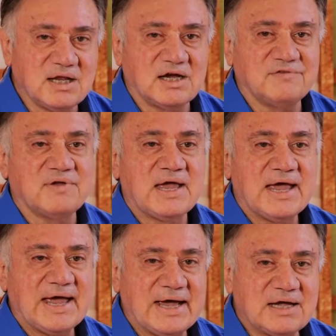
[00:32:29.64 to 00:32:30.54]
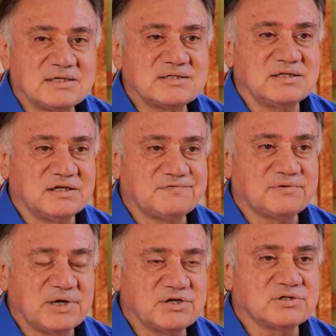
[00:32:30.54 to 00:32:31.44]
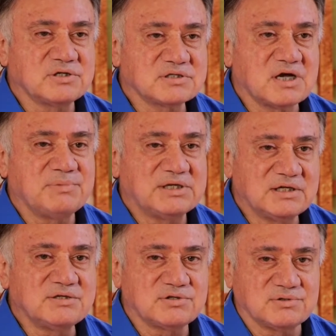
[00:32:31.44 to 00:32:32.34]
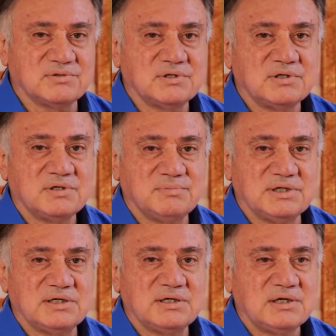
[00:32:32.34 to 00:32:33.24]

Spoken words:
life as the information is coming into me,